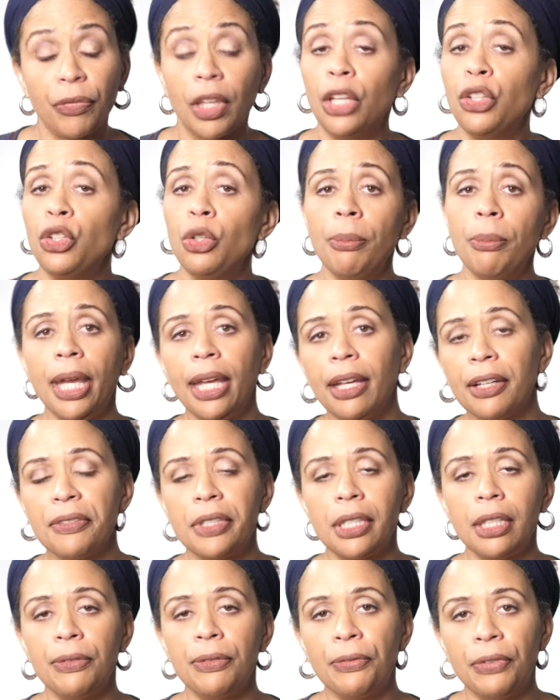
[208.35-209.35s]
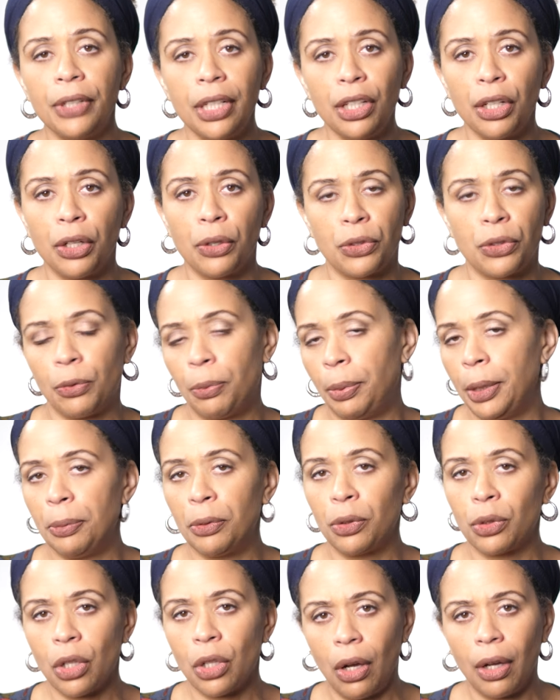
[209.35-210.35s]
and you may have seen videos of
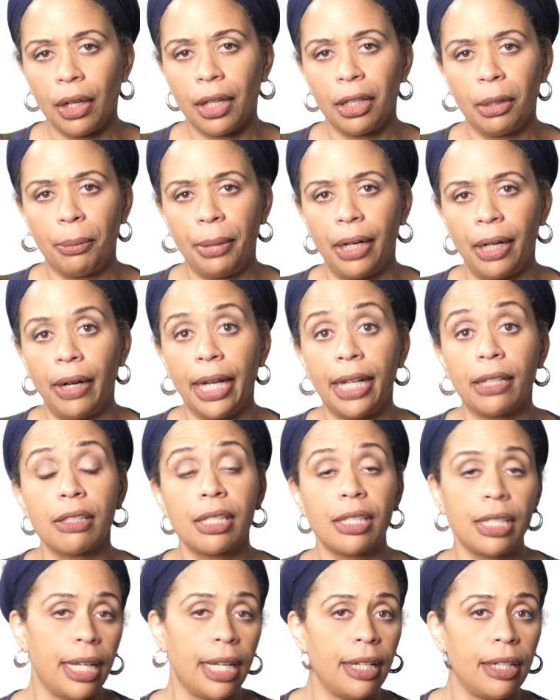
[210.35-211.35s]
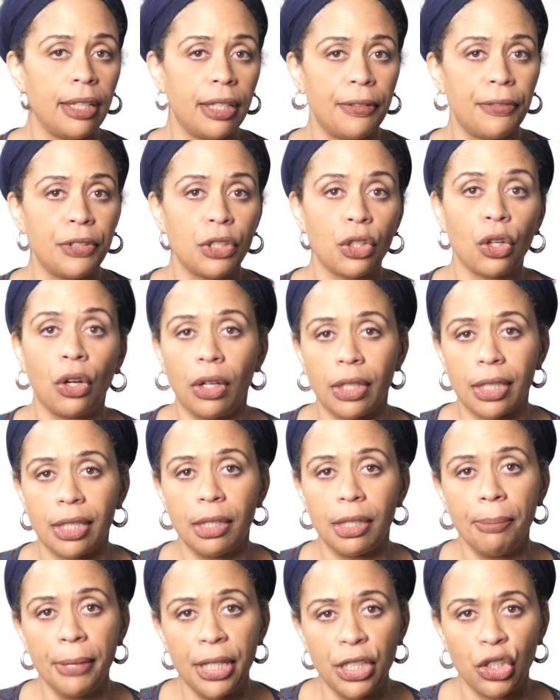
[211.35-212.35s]
people talking about how sedatives cause
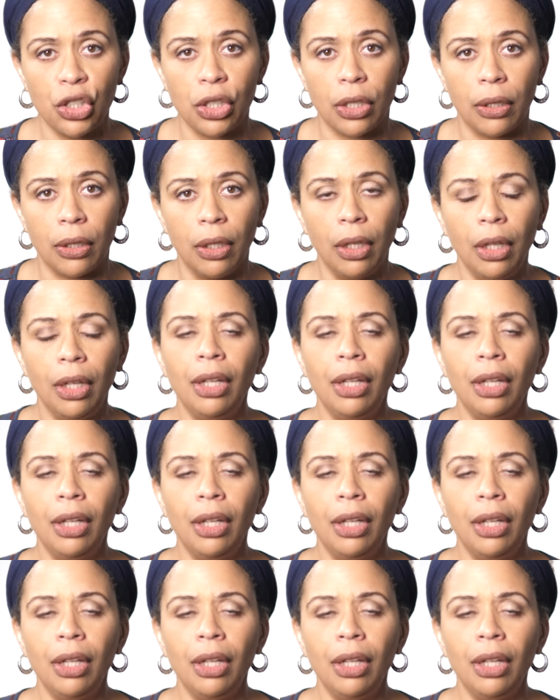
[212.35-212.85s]
dementia.